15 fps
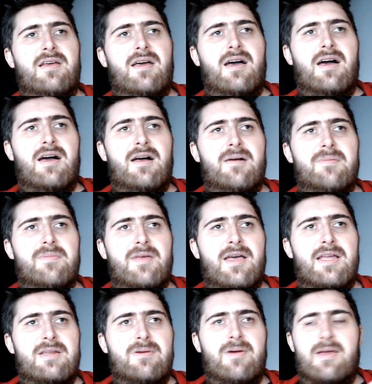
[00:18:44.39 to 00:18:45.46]

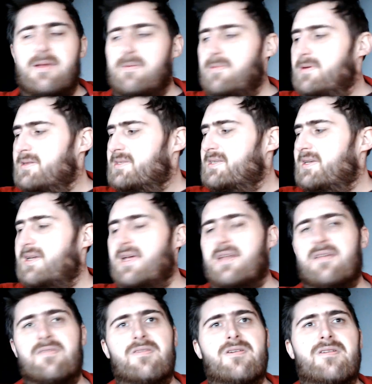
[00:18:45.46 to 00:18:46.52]
Anyway, once again,
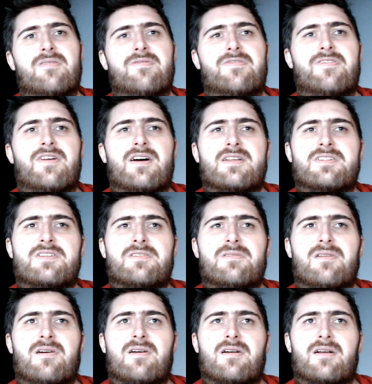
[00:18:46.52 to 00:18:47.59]
I've gone on far too
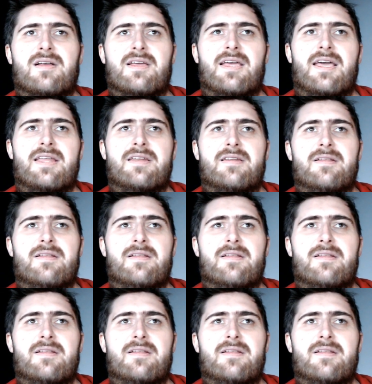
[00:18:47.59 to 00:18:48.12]
long again.